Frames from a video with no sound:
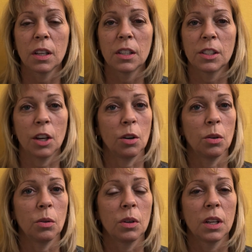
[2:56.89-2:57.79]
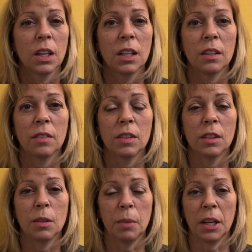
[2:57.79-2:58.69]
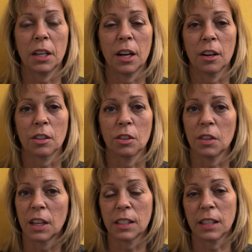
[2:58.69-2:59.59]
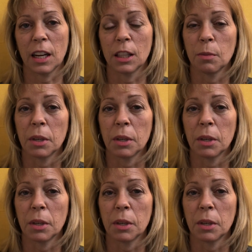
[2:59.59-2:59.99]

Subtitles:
So the main character thinks that at the